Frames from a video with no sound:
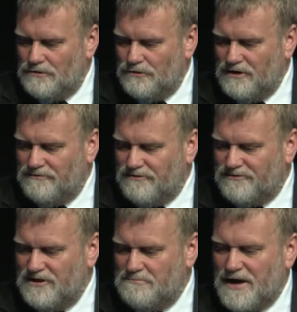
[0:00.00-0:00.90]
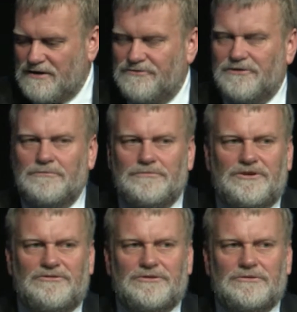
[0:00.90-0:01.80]
looking for feedback from
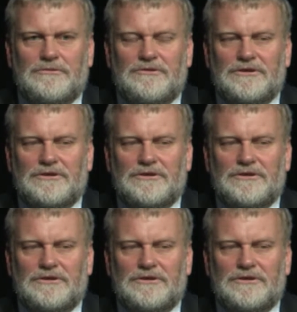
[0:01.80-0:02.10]
different